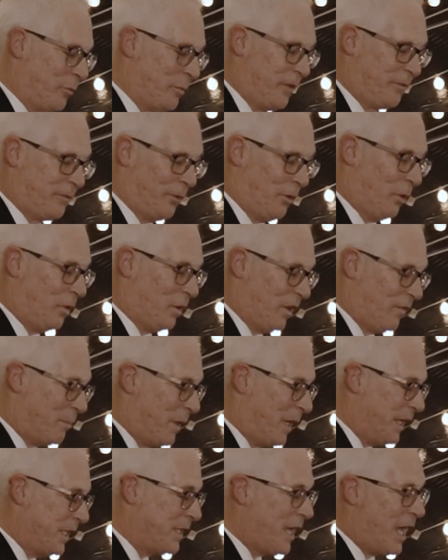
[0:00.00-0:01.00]
be full of
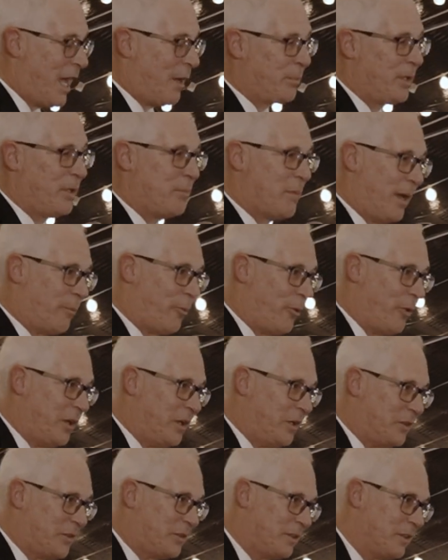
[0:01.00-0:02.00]
many happy
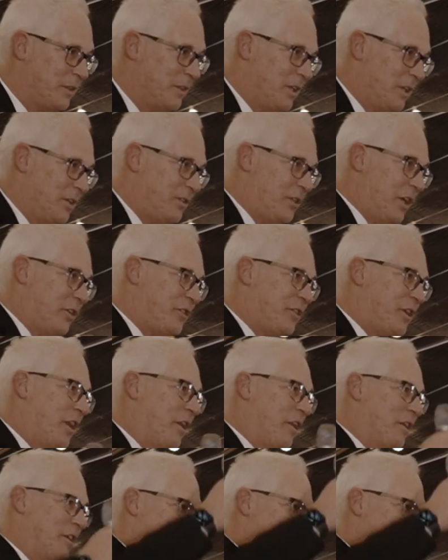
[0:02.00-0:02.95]
memories. Cheer, cheer.